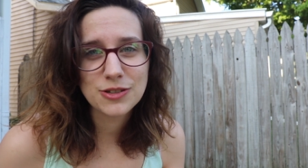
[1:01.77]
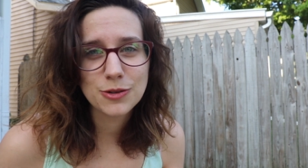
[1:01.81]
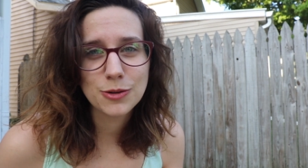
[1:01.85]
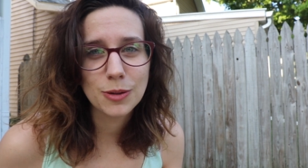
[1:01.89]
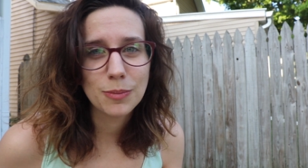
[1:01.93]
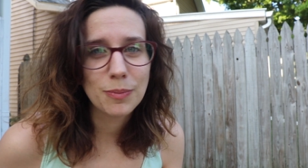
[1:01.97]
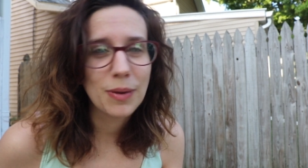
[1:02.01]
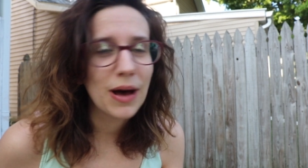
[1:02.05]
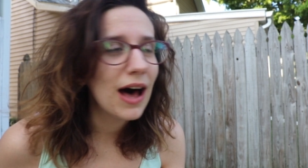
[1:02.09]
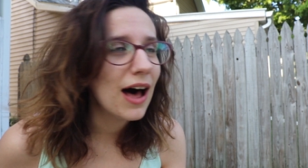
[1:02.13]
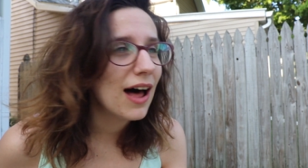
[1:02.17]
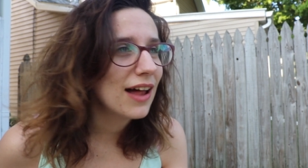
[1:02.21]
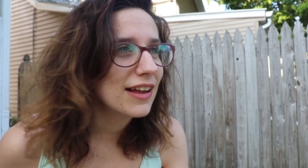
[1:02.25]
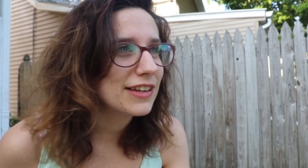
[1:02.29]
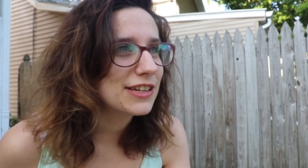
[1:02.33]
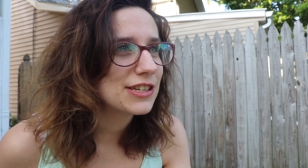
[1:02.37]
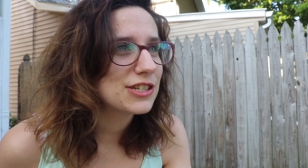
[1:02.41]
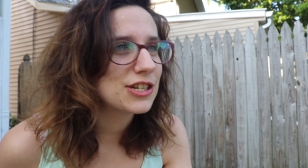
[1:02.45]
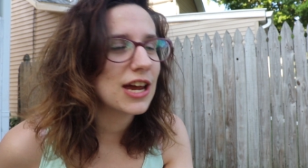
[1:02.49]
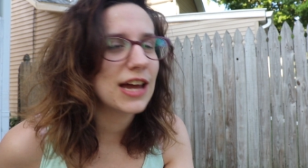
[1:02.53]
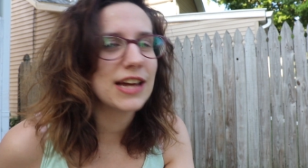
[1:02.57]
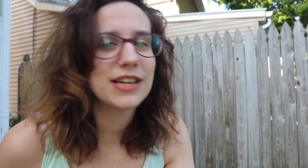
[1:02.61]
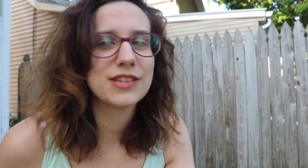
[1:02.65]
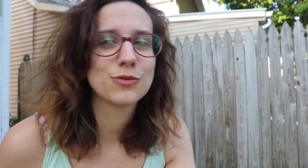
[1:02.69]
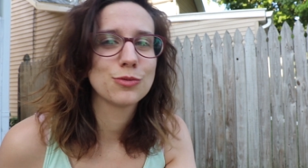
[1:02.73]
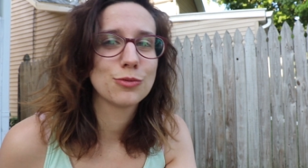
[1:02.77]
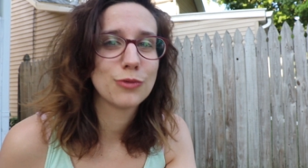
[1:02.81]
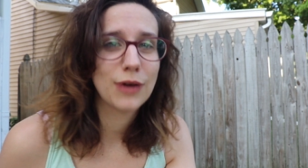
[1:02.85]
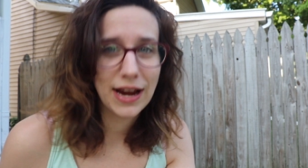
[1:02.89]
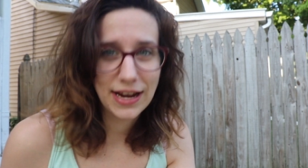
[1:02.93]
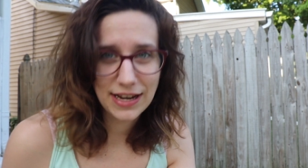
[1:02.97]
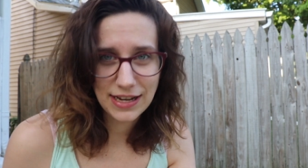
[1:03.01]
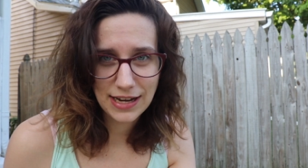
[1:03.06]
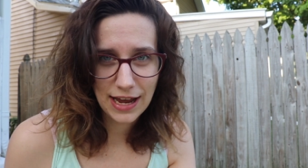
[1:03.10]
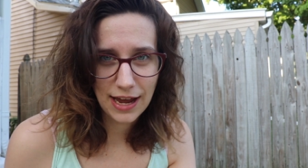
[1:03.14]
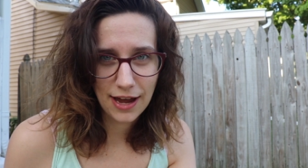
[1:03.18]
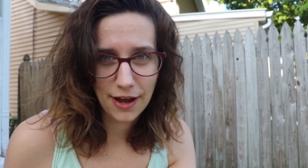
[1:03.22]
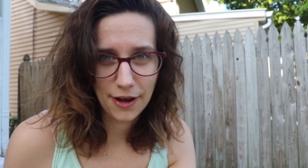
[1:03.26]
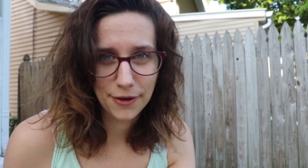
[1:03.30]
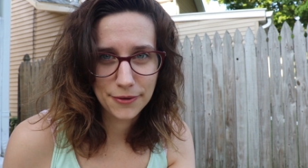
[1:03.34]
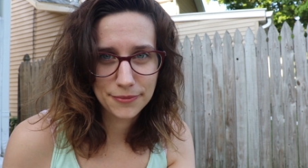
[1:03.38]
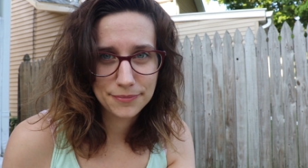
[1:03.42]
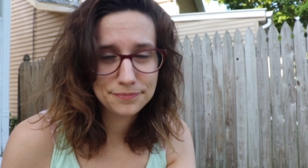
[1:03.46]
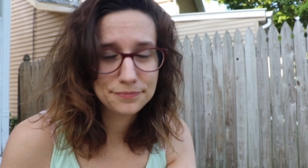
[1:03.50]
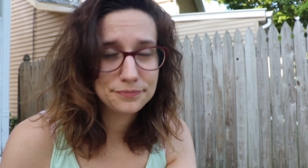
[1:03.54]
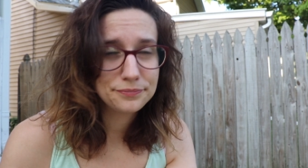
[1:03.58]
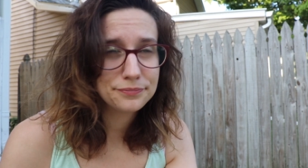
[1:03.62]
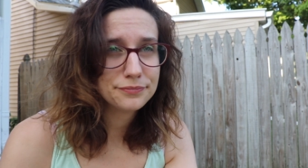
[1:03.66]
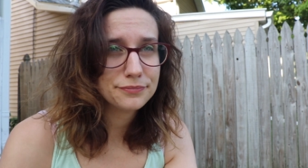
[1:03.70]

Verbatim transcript: to apologize right now